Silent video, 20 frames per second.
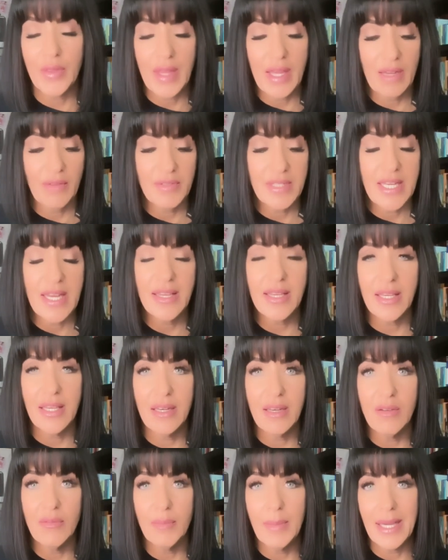that have
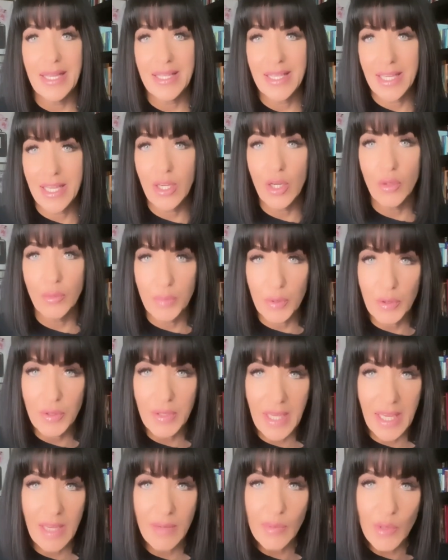taken my keto
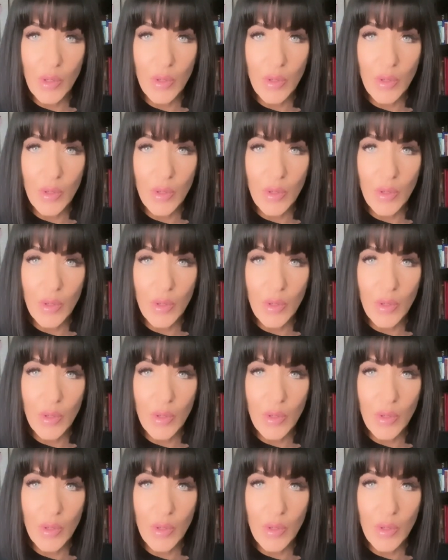bootcamp